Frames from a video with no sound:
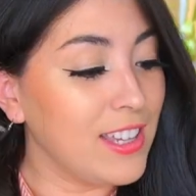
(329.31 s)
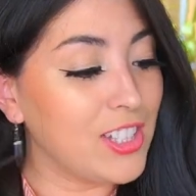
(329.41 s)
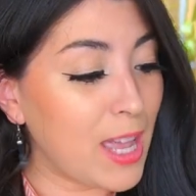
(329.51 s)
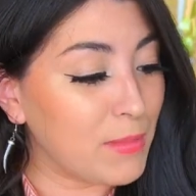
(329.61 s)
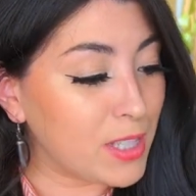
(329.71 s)

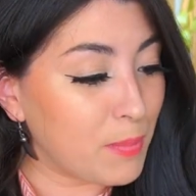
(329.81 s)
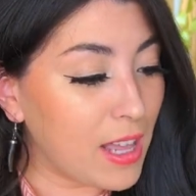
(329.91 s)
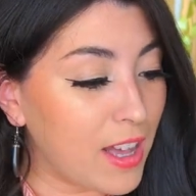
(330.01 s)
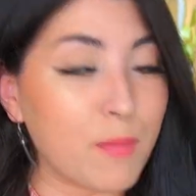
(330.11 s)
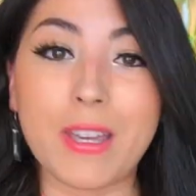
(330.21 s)
Shameless
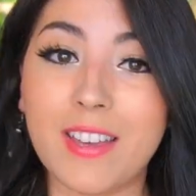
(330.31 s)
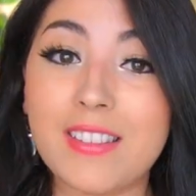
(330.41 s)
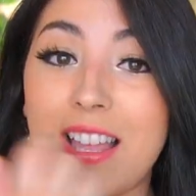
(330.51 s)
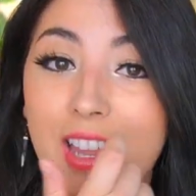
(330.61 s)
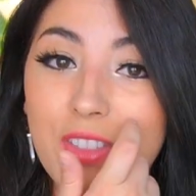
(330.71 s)
plug,
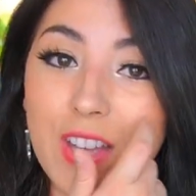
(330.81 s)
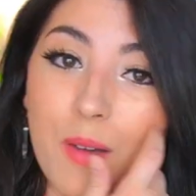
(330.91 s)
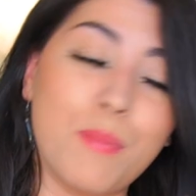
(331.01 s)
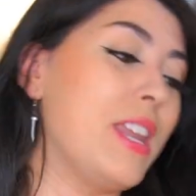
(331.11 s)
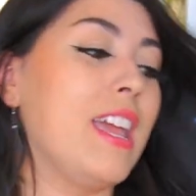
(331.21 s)
because I love the
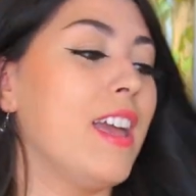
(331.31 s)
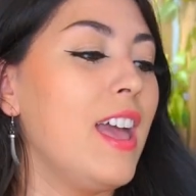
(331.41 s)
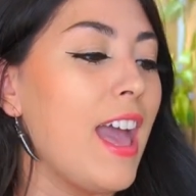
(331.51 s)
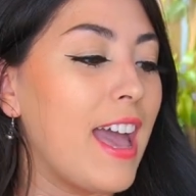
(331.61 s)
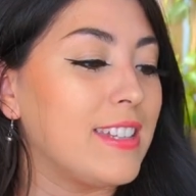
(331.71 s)
company
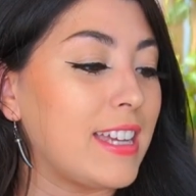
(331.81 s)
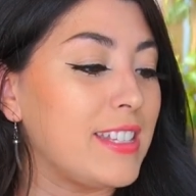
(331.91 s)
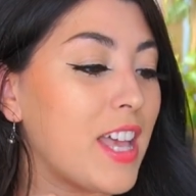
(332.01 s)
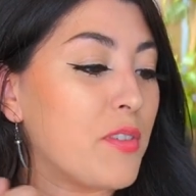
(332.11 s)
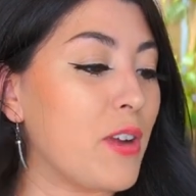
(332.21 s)
and I
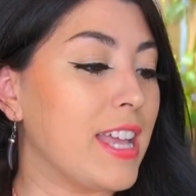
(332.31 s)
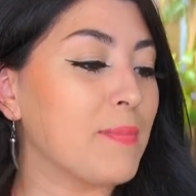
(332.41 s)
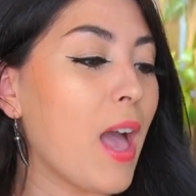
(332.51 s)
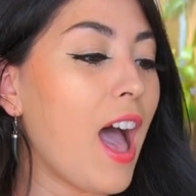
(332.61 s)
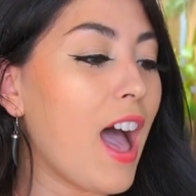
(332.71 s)
deserve a
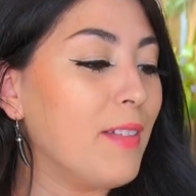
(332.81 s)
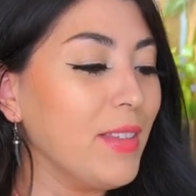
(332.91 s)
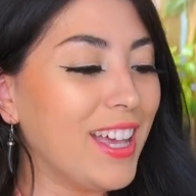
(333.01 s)
raise. Ah!